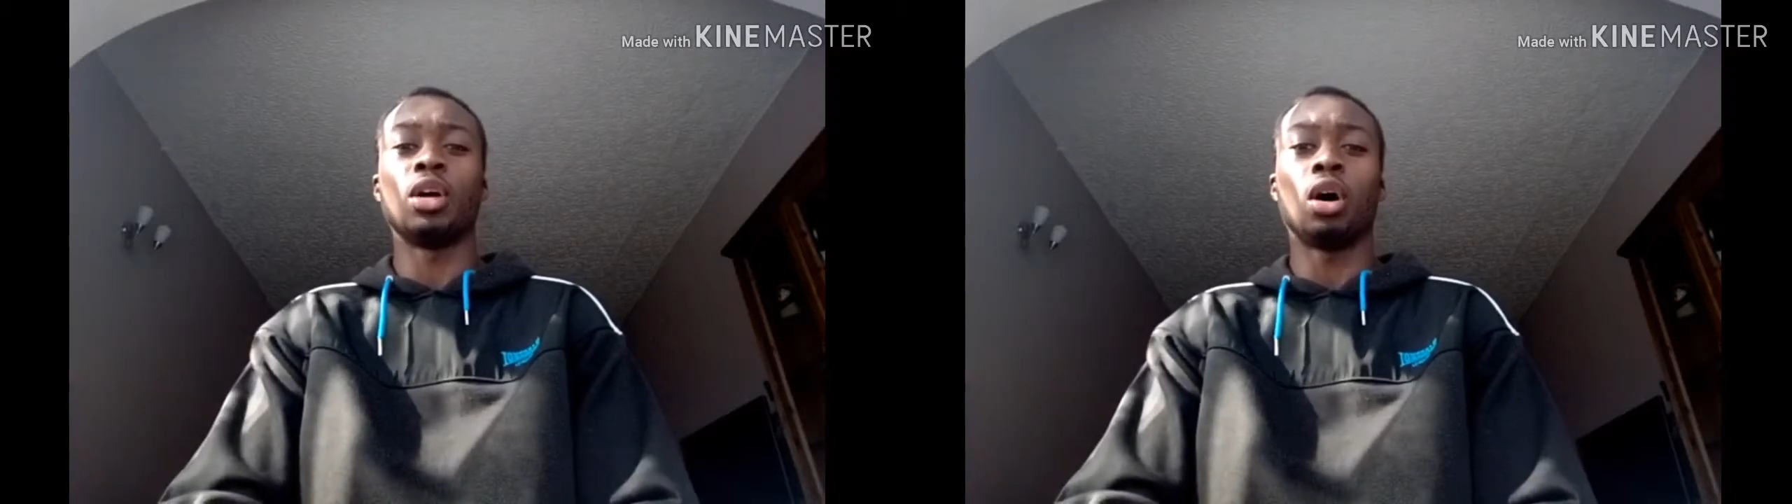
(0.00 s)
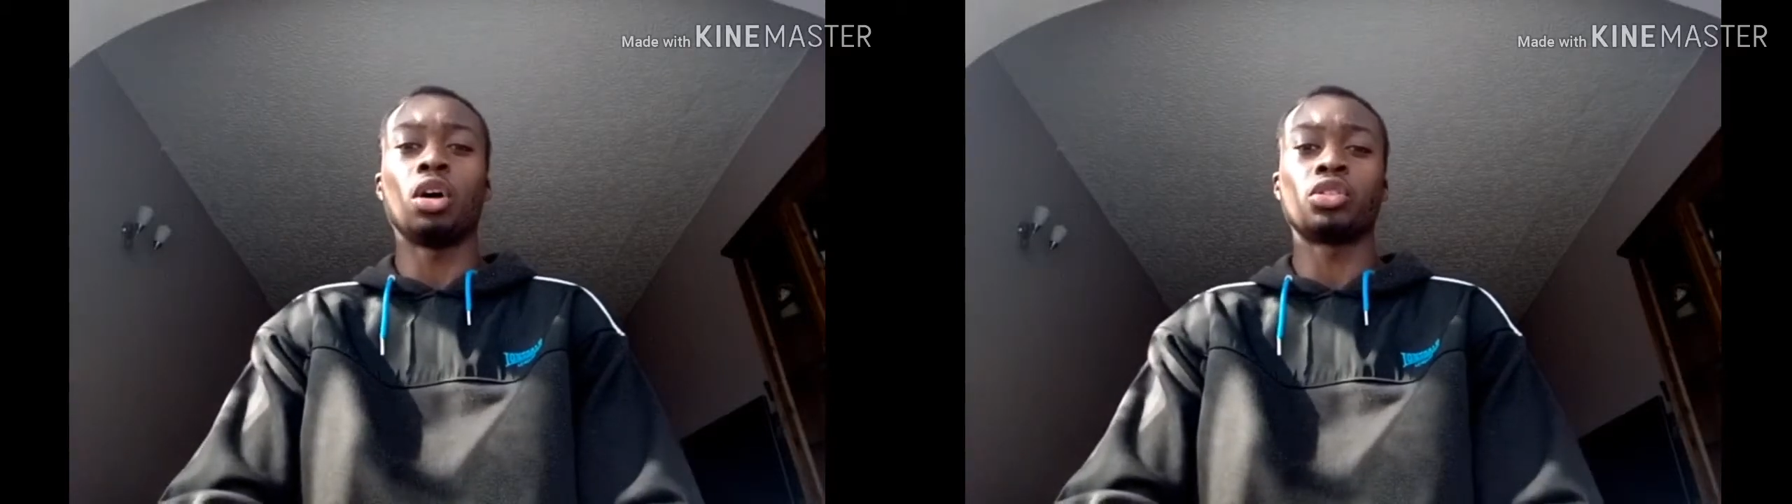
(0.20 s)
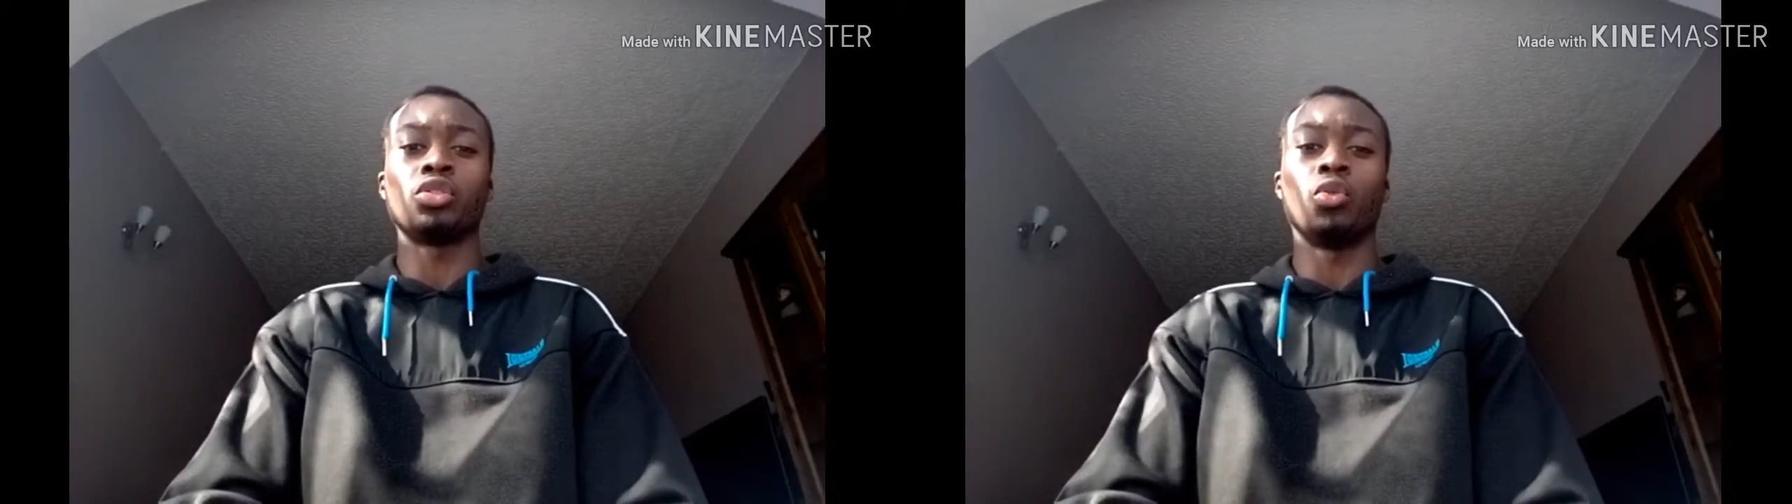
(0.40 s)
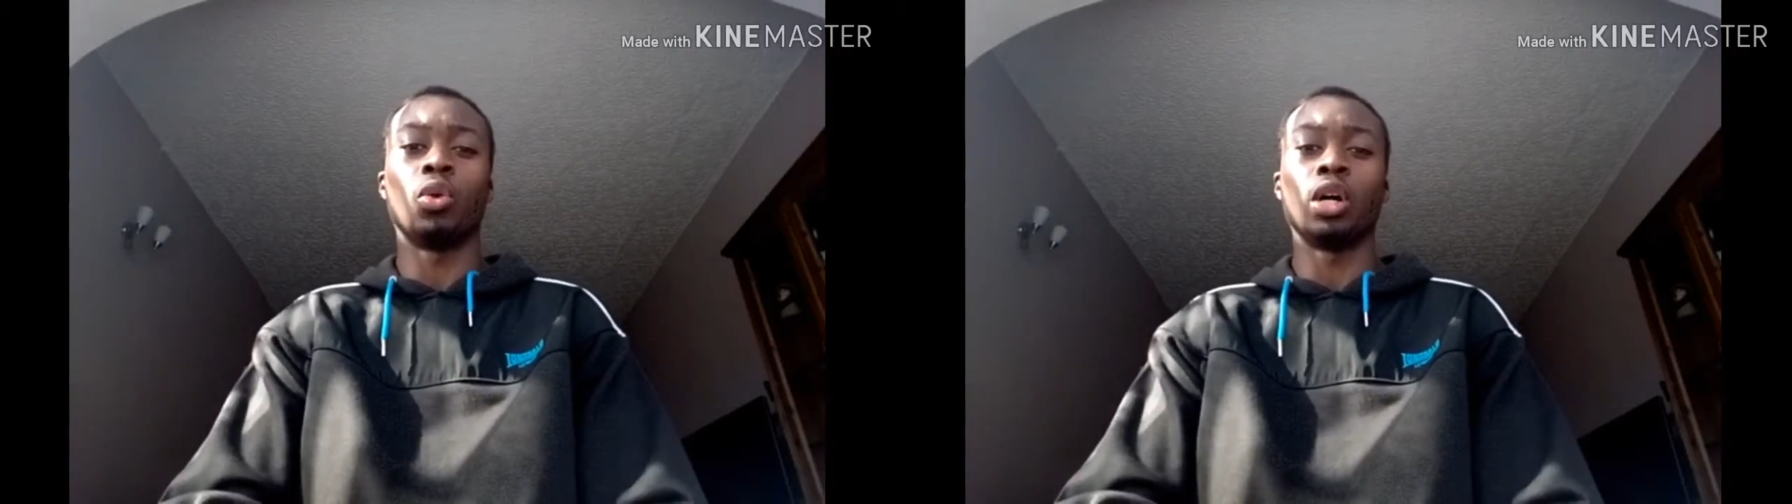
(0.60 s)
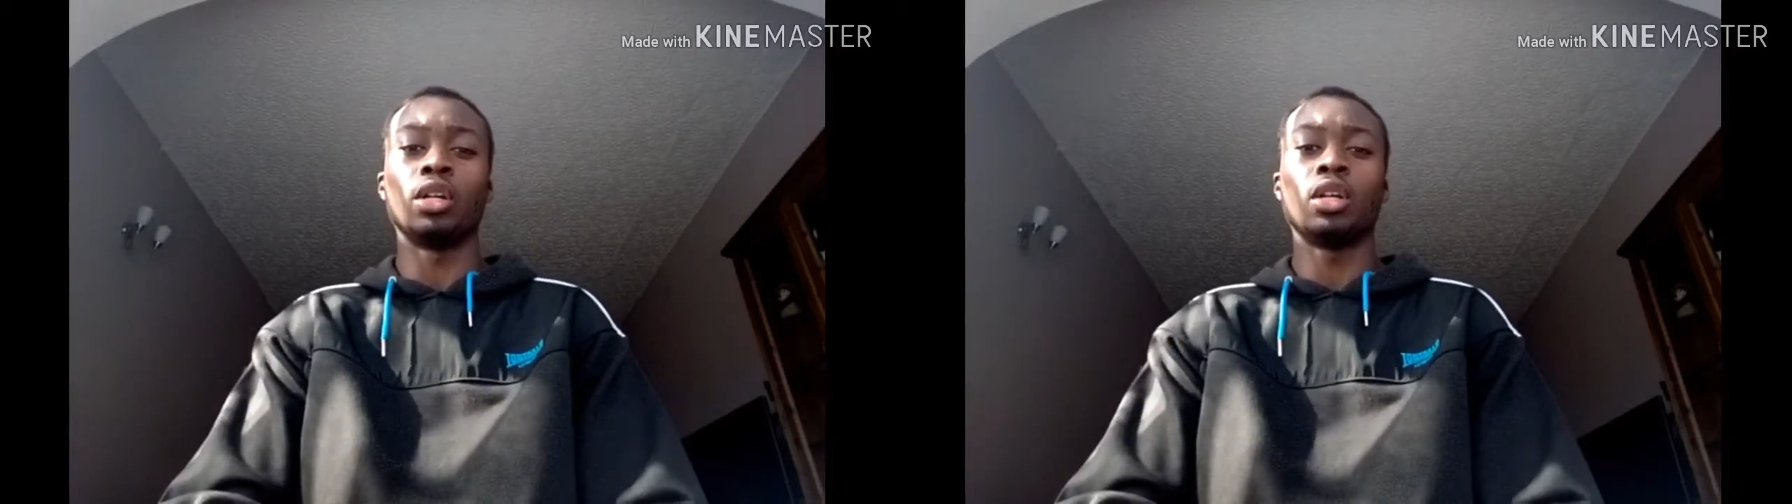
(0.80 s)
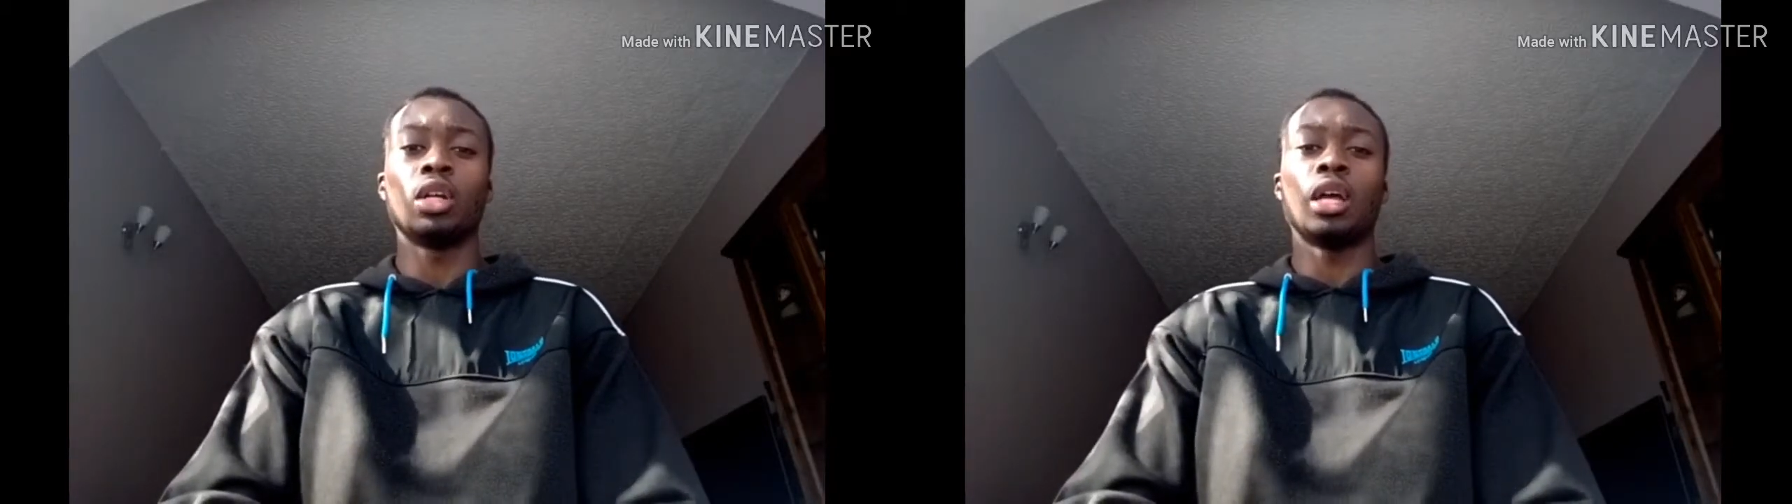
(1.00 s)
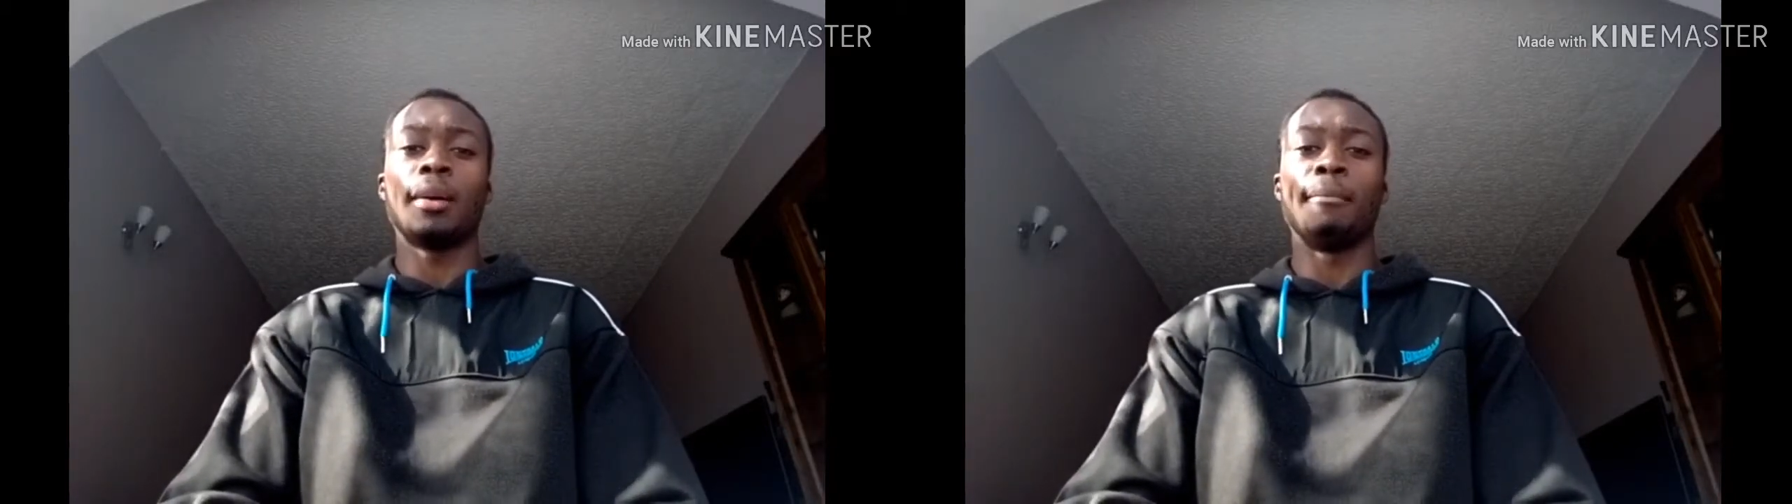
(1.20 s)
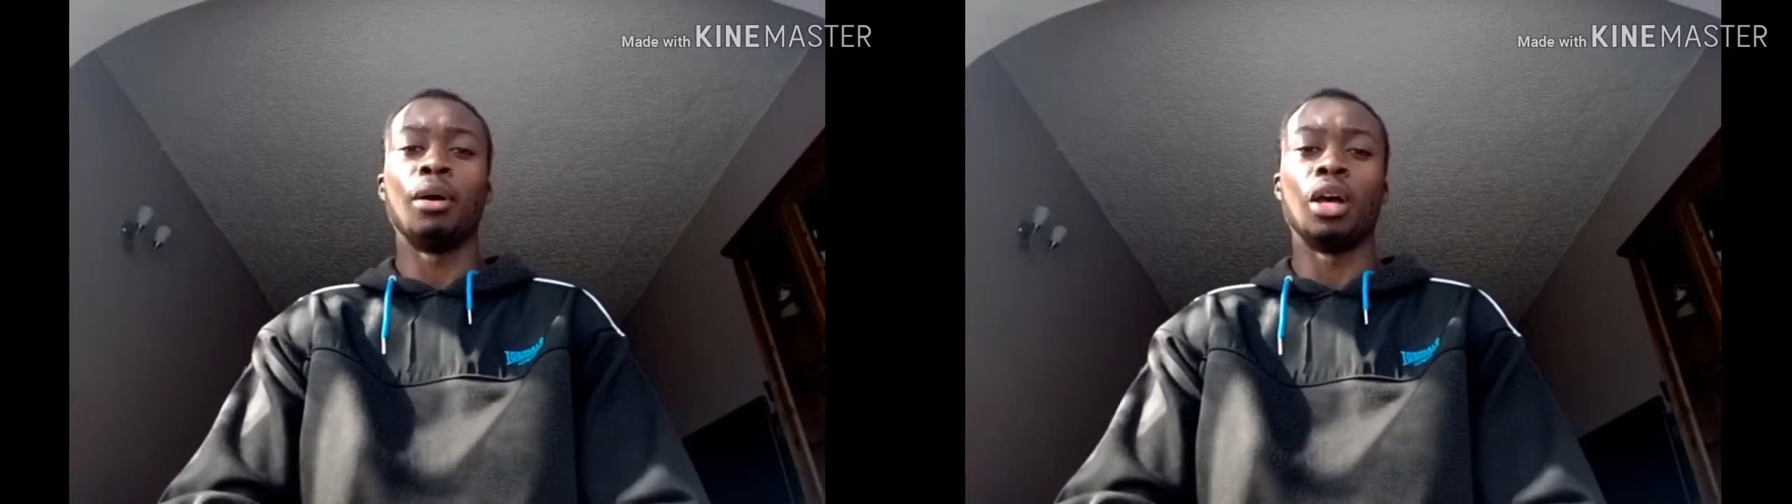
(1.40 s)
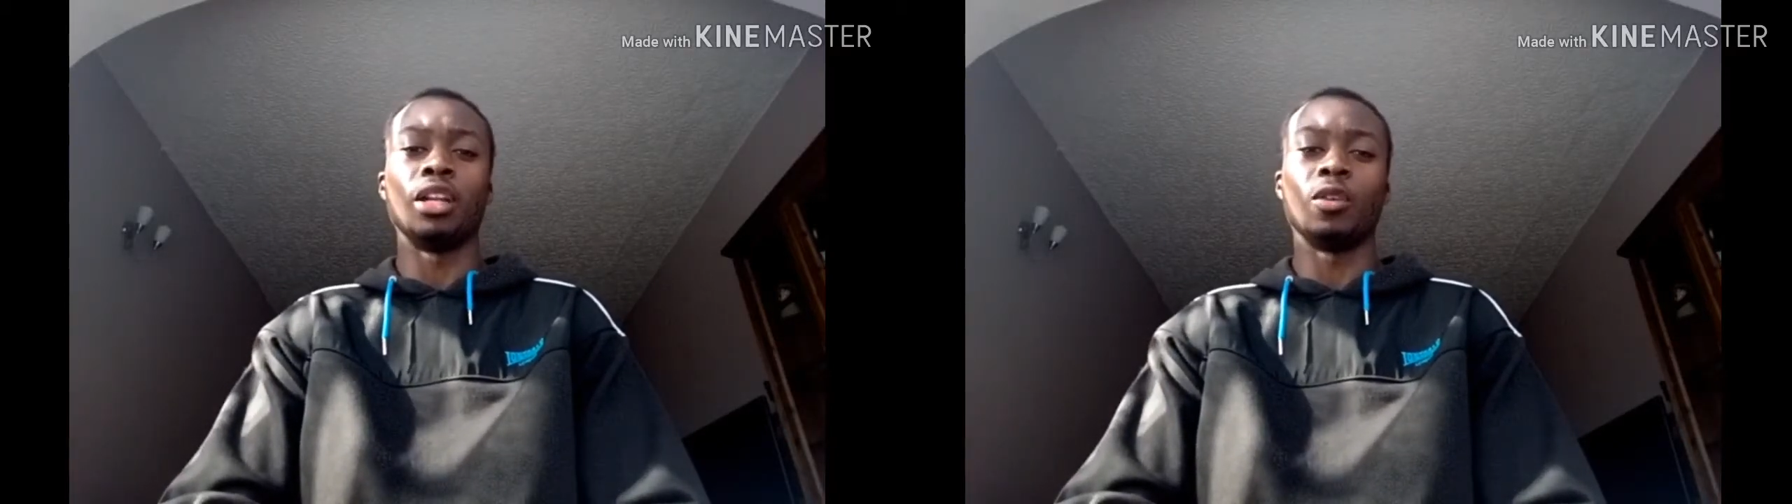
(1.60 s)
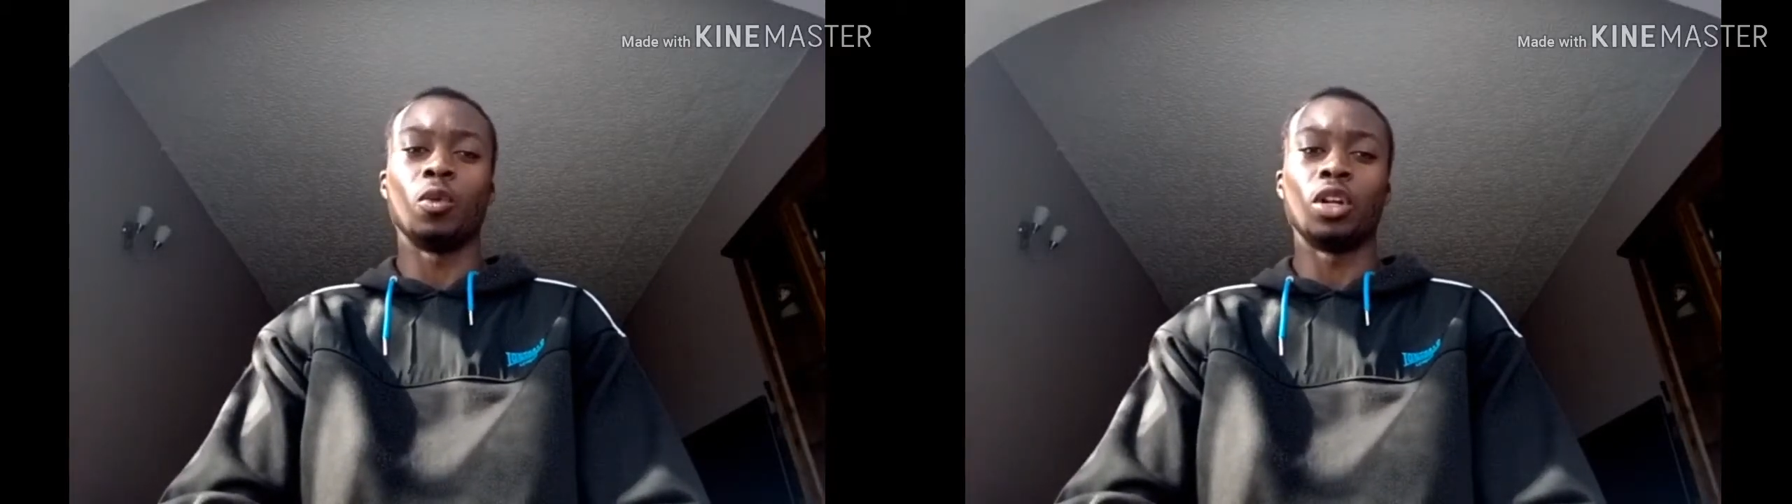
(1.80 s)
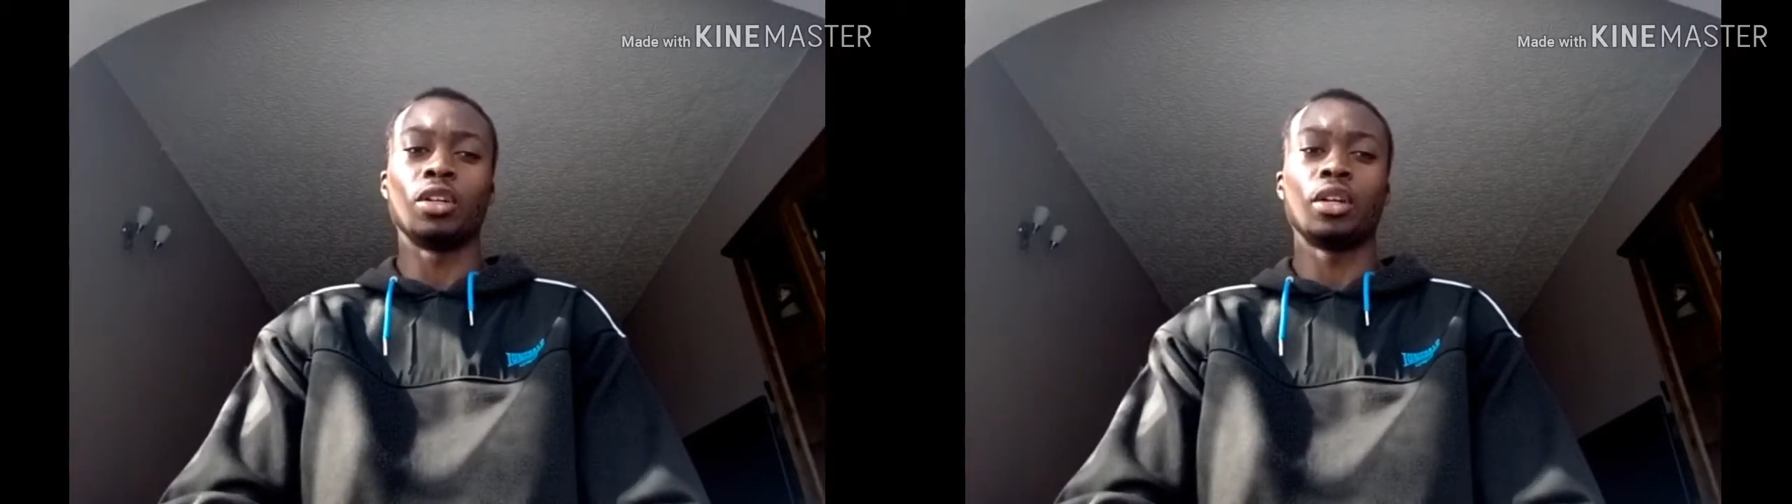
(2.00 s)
Arsenal 1, Burnley 1.